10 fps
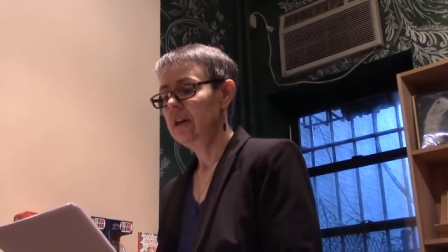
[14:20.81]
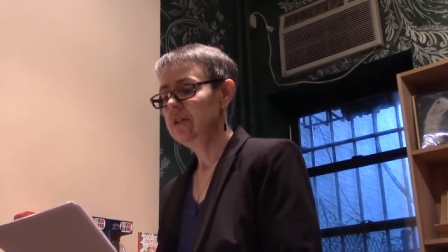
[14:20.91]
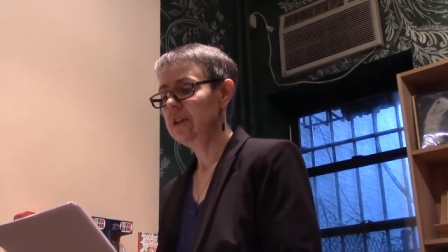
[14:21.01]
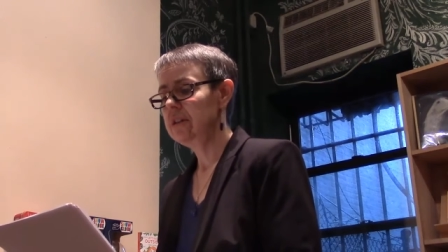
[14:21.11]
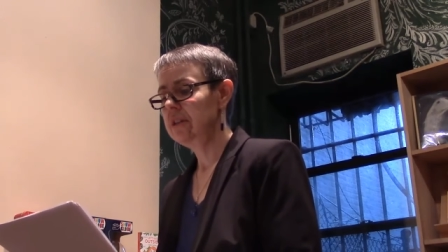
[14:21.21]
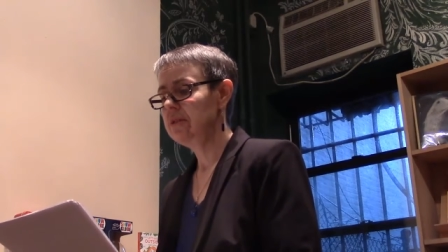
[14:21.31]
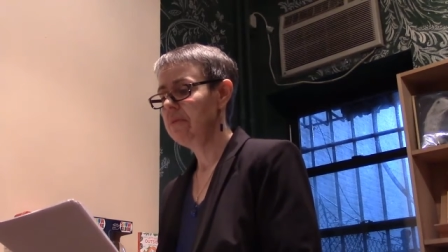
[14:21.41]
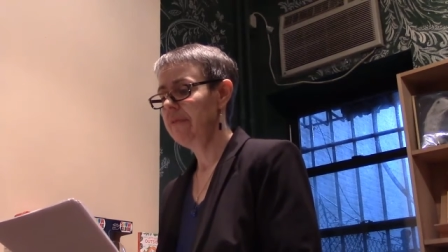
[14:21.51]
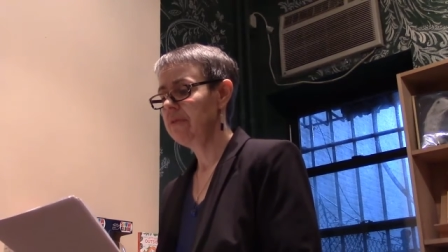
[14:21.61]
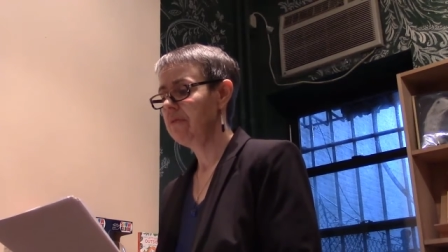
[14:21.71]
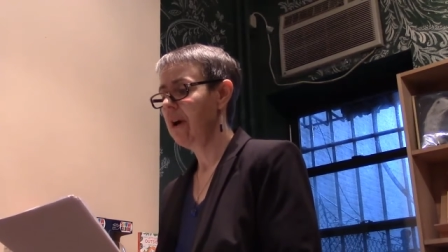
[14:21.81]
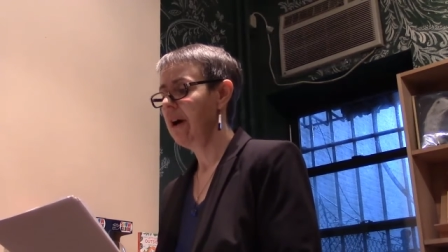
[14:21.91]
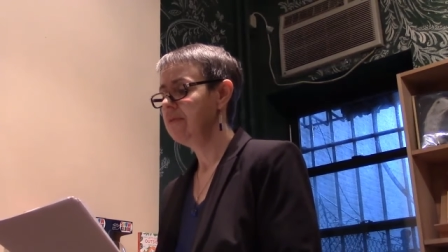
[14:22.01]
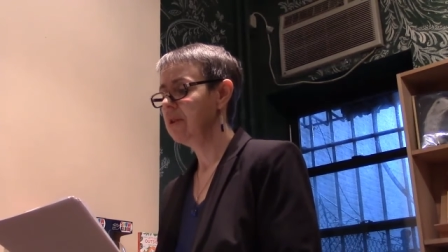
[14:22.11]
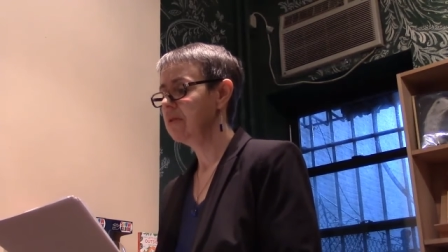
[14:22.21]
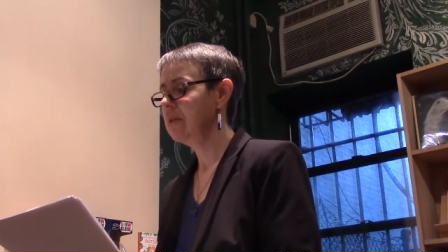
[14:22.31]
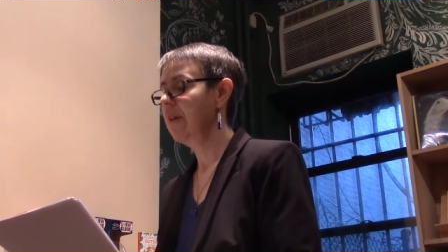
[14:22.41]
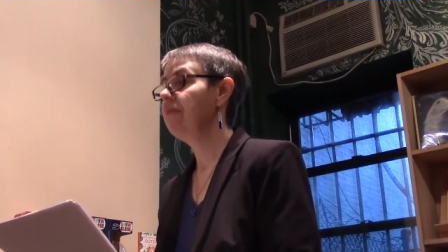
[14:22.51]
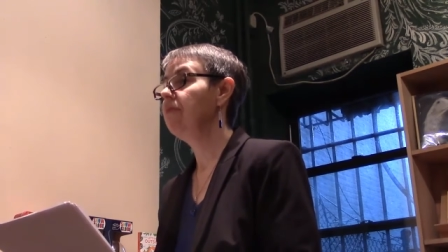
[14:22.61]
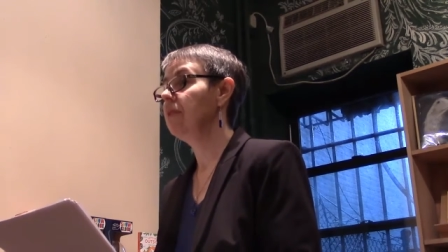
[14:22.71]
Just as Swift arrived, Joe's
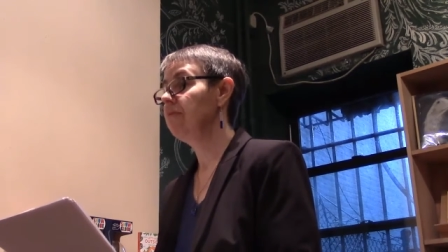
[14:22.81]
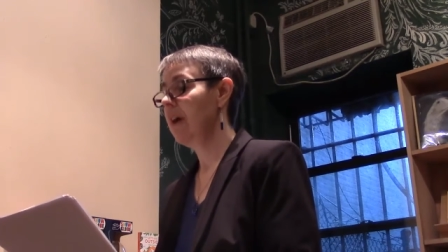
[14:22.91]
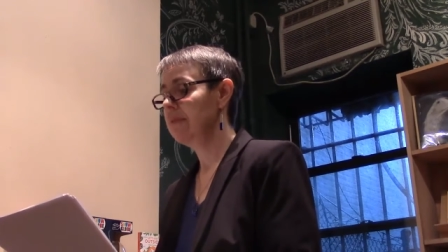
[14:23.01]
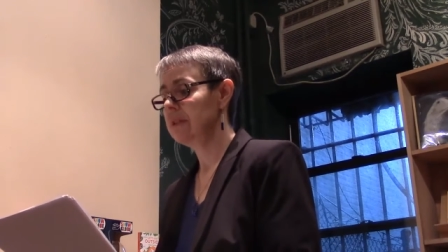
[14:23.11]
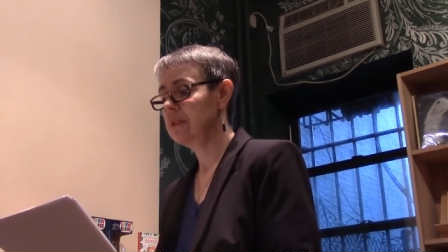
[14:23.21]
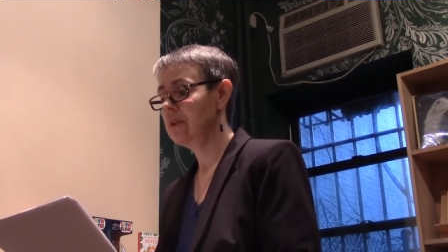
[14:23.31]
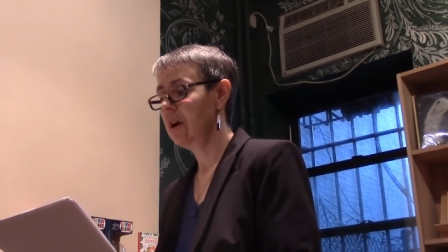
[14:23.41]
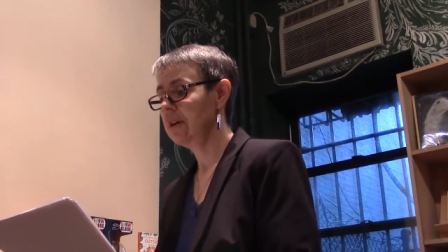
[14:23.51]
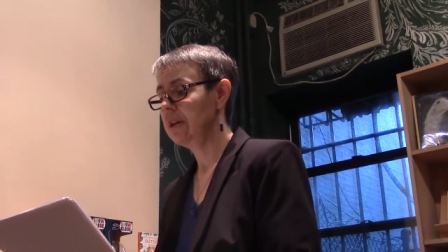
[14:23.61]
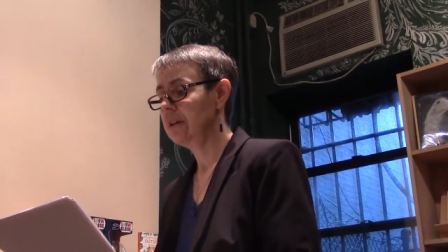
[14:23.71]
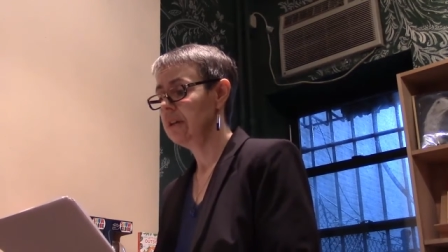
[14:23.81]
left foot found its target.